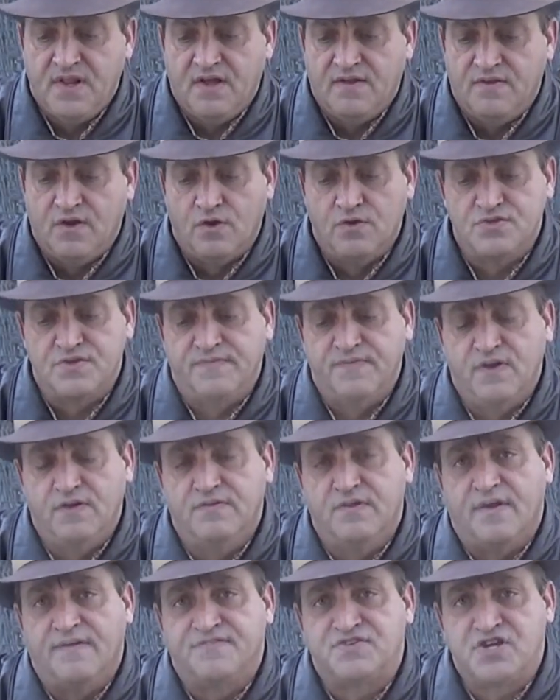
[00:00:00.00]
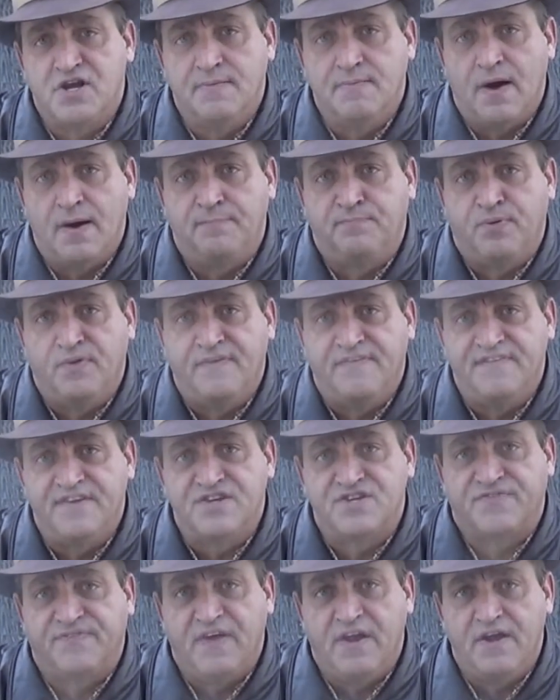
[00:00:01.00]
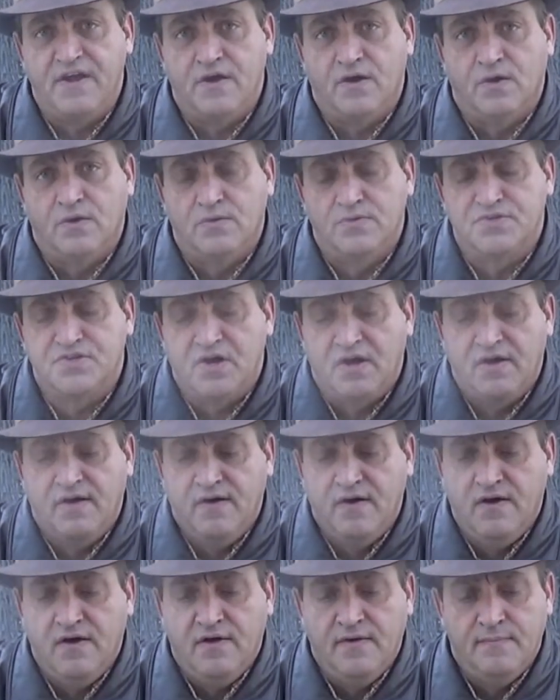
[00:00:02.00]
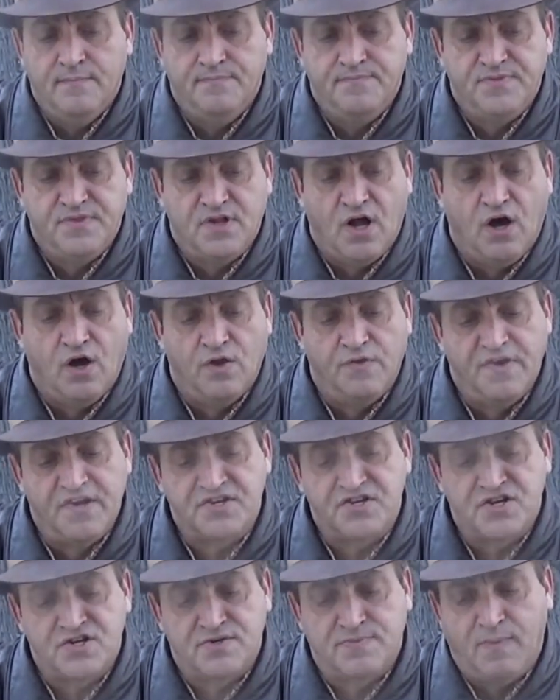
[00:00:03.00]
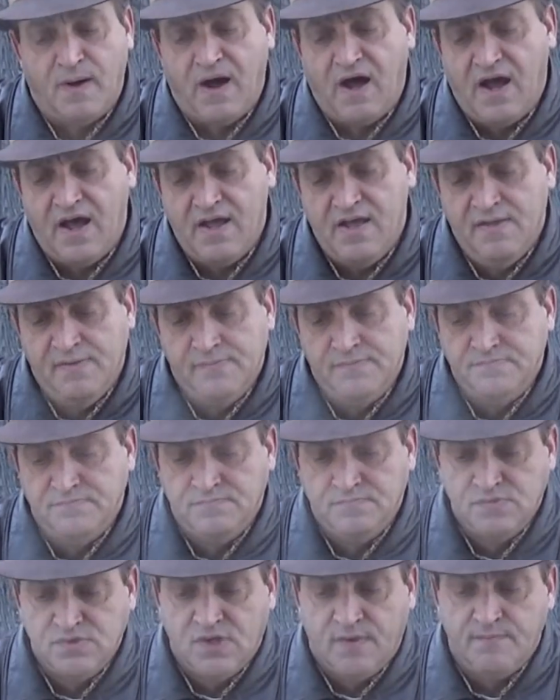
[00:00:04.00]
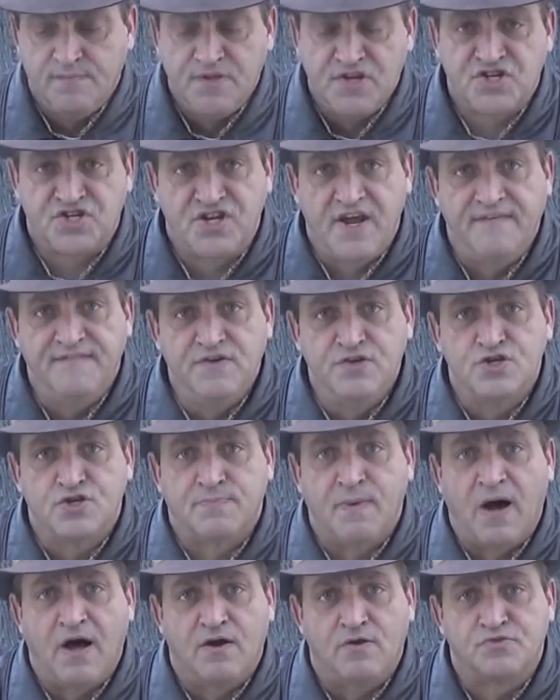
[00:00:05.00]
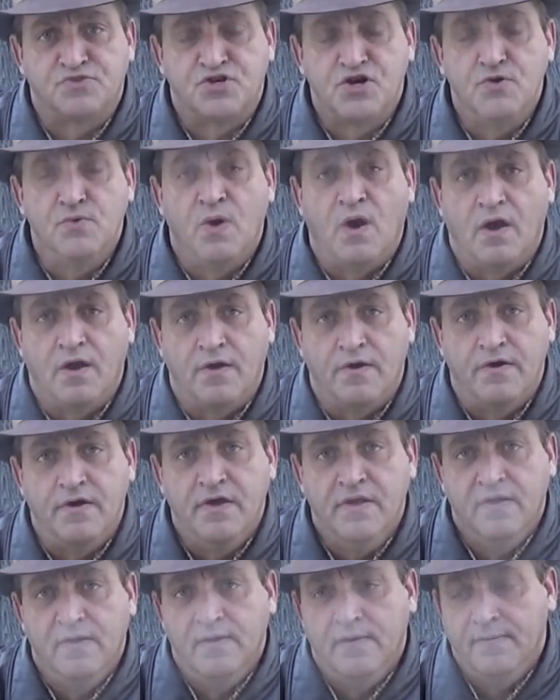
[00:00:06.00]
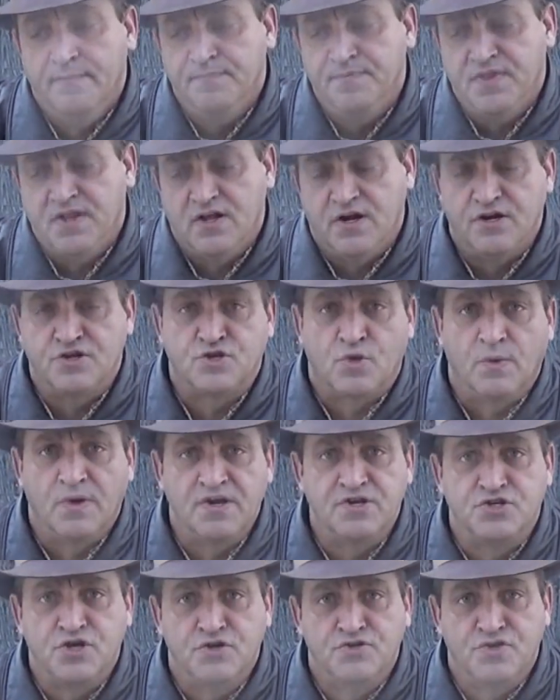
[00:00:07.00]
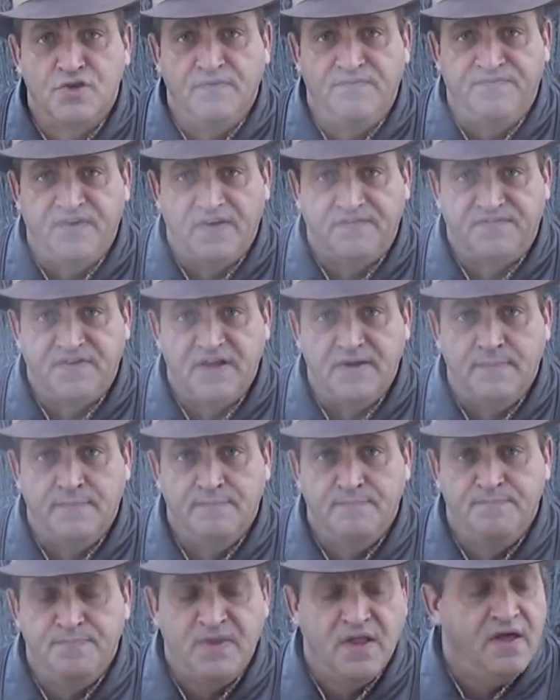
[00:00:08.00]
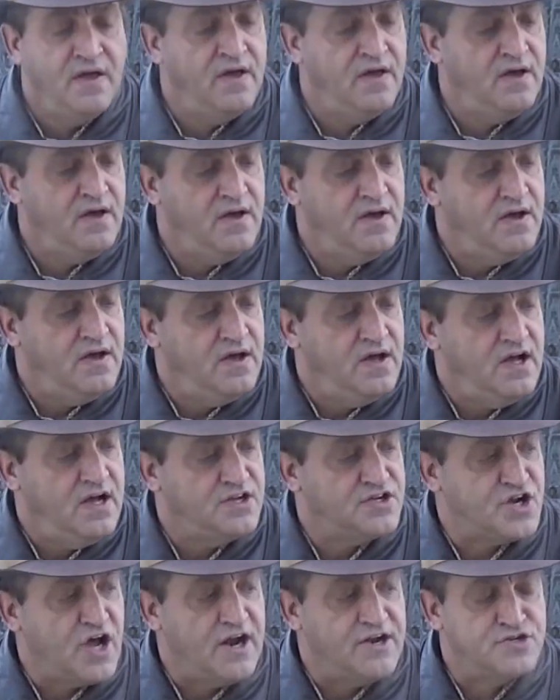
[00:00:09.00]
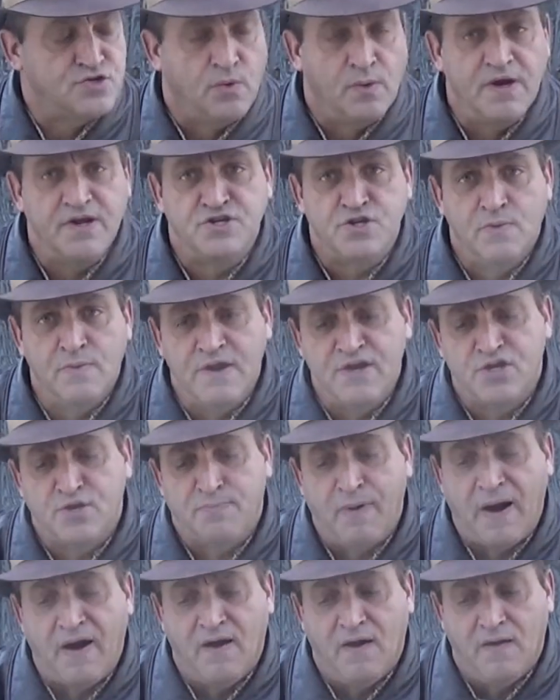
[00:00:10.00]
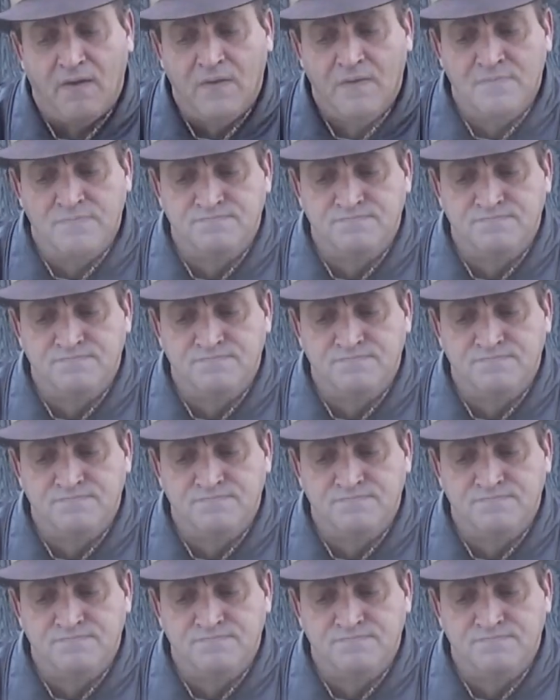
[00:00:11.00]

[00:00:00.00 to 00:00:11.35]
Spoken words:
Those of you that have seen my previous videos know this is my Stevens Model 200 and a 22-250. It's got a 22-inch barrel,